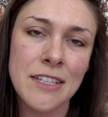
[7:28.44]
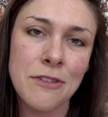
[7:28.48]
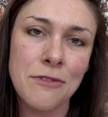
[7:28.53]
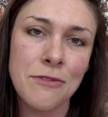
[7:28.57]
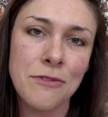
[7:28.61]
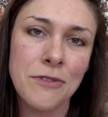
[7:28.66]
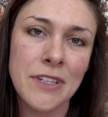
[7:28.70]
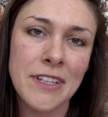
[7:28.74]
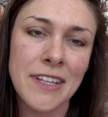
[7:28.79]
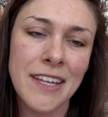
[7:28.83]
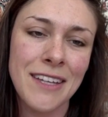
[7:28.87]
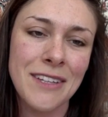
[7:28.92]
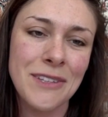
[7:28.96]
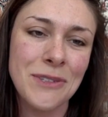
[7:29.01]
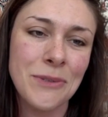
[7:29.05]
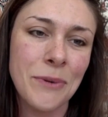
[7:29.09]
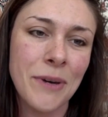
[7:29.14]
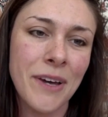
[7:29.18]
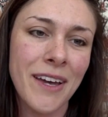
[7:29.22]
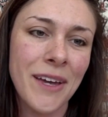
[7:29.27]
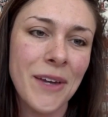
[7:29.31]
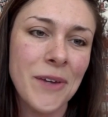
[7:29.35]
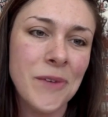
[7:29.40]
in a freelance
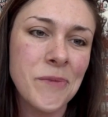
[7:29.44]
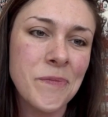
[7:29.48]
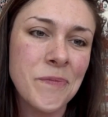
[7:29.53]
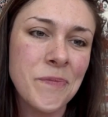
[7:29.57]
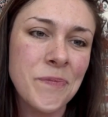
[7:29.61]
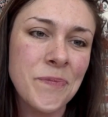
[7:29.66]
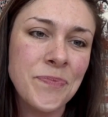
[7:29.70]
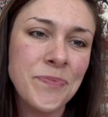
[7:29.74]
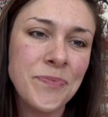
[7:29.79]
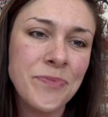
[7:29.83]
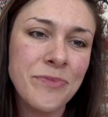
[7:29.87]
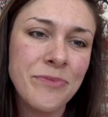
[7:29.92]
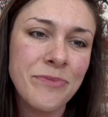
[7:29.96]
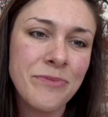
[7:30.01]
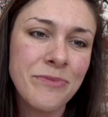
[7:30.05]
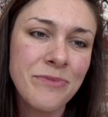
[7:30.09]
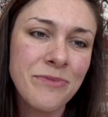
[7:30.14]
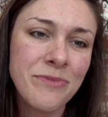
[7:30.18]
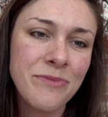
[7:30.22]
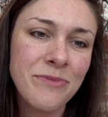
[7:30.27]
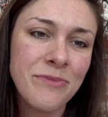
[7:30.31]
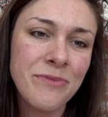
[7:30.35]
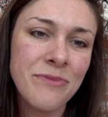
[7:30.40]
way.
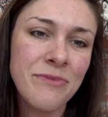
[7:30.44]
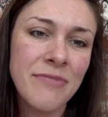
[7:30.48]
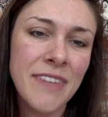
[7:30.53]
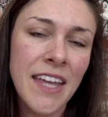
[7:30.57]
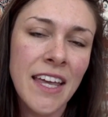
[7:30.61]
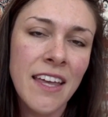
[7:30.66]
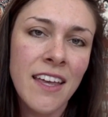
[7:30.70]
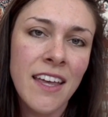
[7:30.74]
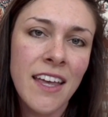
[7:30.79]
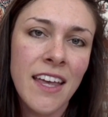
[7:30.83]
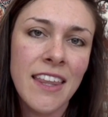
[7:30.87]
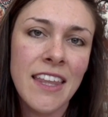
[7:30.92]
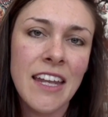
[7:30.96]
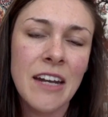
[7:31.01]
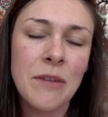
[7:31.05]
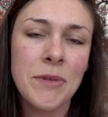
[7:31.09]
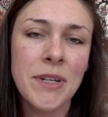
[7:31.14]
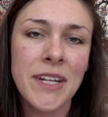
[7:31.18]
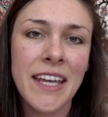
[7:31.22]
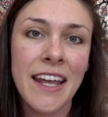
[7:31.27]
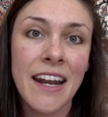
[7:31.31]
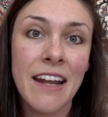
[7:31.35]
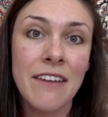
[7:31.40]
And then I'm
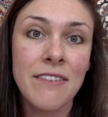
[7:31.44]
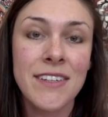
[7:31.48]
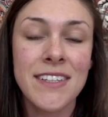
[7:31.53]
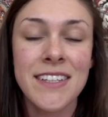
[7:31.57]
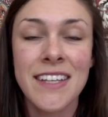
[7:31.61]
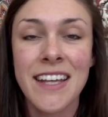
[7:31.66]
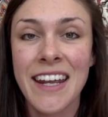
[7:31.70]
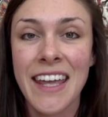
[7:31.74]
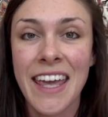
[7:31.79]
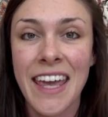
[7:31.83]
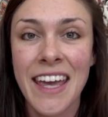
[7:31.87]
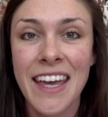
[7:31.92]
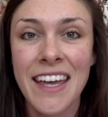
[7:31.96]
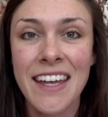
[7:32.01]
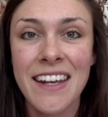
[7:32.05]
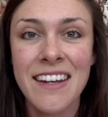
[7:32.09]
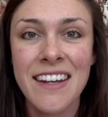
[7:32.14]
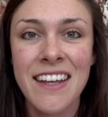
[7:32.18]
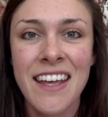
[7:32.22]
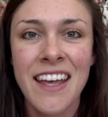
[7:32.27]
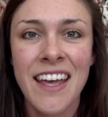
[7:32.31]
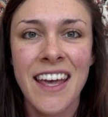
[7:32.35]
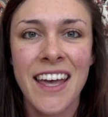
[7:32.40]
going to get everything I
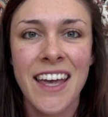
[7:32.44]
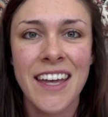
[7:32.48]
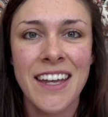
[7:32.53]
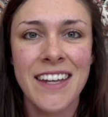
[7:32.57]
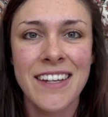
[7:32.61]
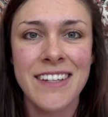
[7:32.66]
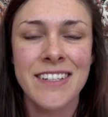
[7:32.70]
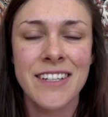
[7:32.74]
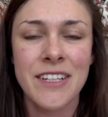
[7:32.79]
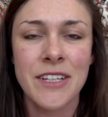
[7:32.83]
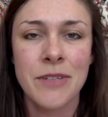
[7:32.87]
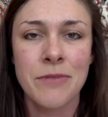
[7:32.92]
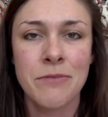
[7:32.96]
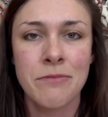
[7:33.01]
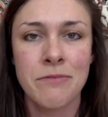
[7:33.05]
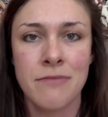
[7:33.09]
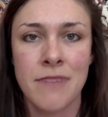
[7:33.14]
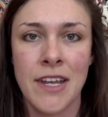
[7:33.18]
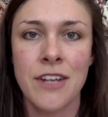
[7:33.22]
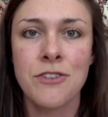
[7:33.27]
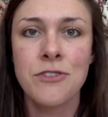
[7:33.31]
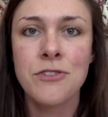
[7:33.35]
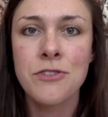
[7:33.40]
can
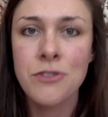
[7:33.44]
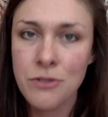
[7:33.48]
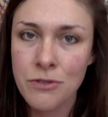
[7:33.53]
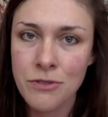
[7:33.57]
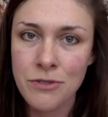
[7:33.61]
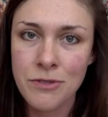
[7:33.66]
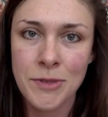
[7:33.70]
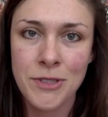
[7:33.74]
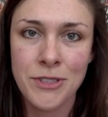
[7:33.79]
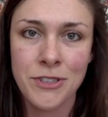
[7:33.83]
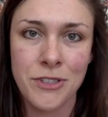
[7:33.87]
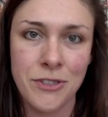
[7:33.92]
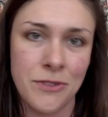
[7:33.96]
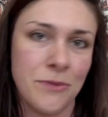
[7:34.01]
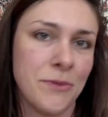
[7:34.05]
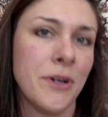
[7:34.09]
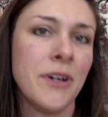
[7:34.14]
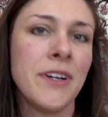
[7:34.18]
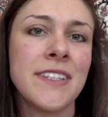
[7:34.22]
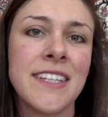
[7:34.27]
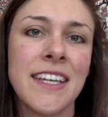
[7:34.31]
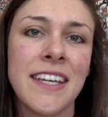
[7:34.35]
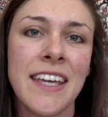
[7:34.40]
and do as much good
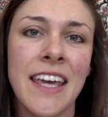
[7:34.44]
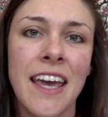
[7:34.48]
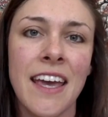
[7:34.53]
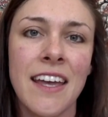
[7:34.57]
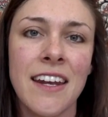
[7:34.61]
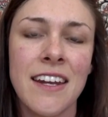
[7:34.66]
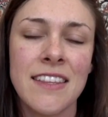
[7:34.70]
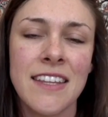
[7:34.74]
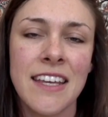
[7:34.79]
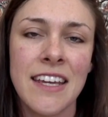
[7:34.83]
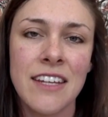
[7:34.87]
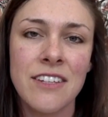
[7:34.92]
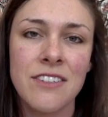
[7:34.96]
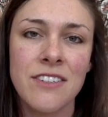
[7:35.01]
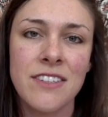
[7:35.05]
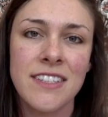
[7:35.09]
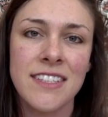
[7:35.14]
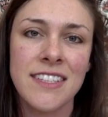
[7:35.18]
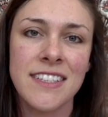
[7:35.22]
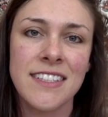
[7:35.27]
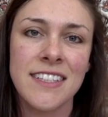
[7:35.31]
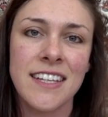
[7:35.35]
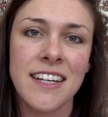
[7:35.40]
work as I can in the
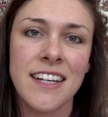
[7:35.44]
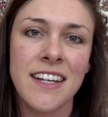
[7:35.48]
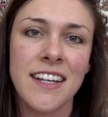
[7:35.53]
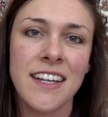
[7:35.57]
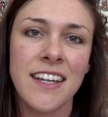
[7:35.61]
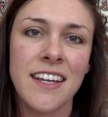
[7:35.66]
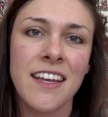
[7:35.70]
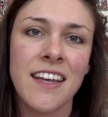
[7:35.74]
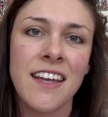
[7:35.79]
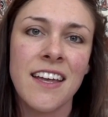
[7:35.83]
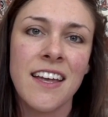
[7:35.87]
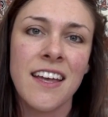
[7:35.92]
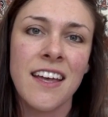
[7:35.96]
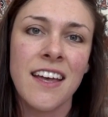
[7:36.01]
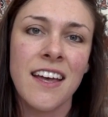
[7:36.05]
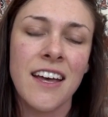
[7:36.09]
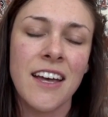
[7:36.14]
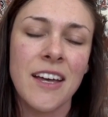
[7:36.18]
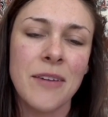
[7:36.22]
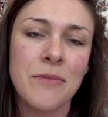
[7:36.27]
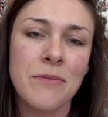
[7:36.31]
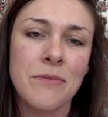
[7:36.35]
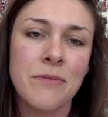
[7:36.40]
agency setting.
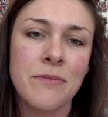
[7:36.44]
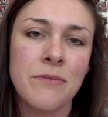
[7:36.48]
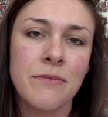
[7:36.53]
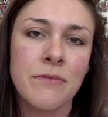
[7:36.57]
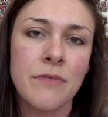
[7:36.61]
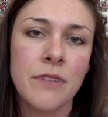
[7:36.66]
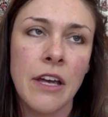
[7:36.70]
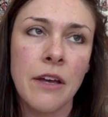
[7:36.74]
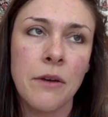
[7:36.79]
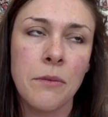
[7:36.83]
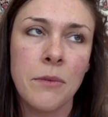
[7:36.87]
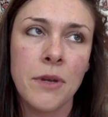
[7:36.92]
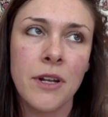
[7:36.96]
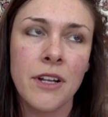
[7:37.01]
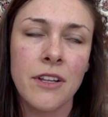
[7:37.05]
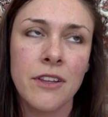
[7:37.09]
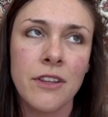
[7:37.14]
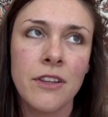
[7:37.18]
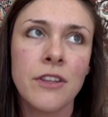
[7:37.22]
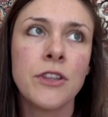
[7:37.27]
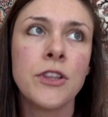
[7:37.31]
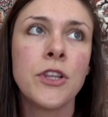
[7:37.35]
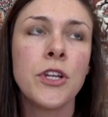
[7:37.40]
I'm going
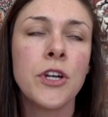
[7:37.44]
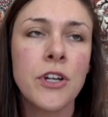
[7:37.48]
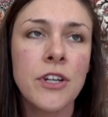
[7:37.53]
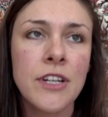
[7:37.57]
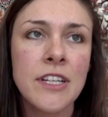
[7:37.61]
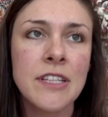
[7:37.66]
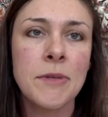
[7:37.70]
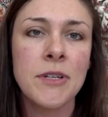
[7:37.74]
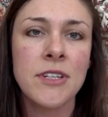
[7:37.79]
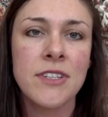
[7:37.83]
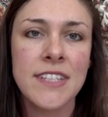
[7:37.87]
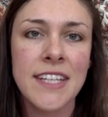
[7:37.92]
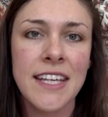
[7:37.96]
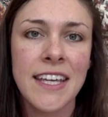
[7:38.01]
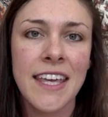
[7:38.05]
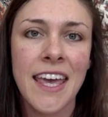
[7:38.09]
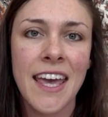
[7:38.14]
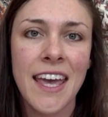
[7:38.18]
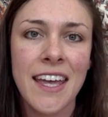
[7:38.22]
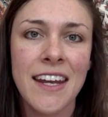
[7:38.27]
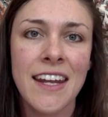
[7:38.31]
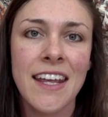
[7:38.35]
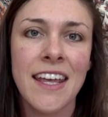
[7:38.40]
to learn as much as I
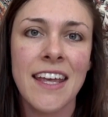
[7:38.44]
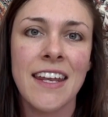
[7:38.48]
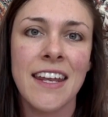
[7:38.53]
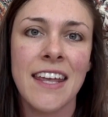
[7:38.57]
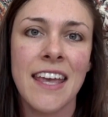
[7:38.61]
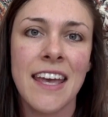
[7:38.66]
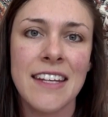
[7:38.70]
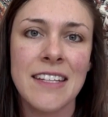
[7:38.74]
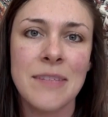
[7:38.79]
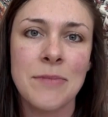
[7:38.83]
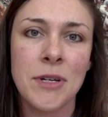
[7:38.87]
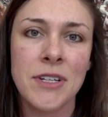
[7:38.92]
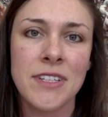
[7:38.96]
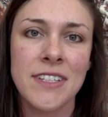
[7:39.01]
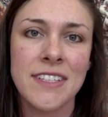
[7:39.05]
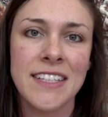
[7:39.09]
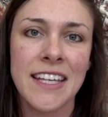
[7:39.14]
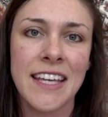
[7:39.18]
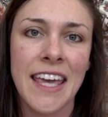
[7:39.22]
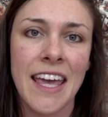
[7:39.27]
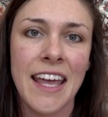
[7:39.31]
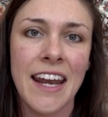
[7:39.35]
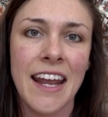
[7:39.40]
can and get as much as
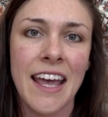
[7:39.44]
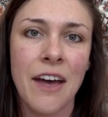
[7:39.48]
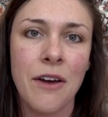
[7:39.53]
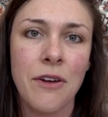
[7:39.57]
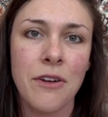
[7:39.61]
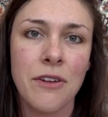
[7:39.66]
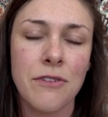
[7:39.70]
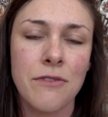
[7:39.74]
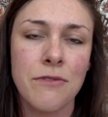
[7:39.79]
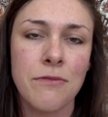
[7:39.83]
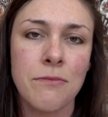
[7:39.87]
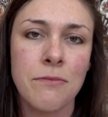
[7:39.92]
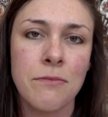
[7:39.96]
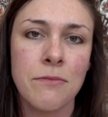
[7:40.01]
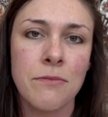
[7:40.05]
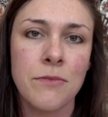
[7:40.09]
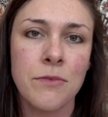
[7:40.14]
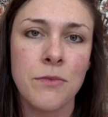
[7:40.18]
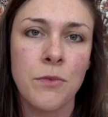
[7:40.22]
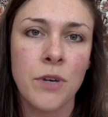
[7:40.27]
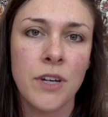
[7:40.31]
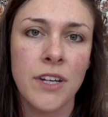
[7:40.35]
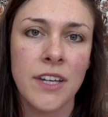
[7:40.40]
I can out of
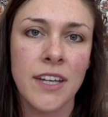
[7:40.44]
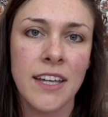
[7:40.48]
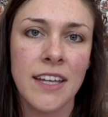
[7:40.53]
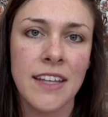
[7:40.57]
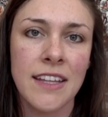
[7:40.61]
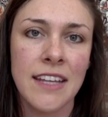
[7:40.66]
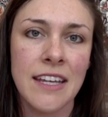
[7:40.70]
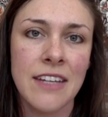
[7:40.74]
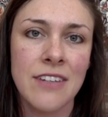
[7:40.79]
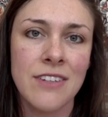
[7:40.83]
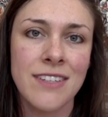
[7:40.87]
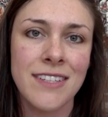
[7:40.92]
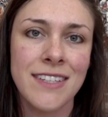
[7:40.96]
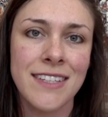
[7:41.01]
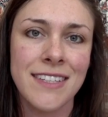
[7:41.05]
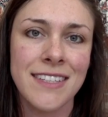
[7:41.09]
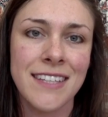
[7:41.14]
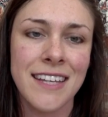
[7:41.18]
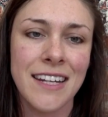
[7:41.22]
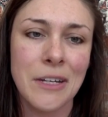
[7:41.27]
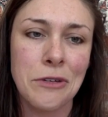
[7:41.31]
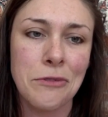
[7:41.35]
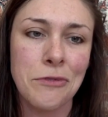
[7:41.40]
working in the agency
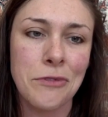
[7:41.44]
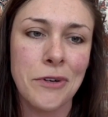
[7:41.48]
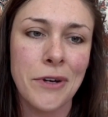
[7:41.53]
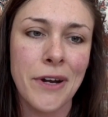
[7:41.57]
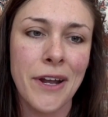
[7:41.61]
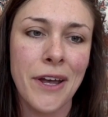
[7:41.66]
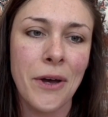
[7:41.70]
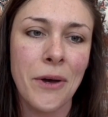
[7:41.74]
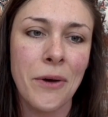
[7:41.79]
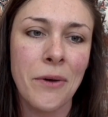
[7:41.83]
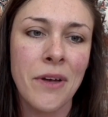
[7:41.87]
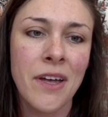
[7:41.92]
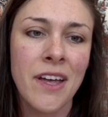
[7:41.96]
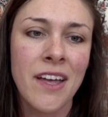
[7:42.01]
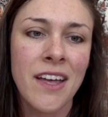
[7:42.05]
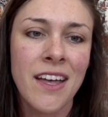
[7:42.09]
setting for now.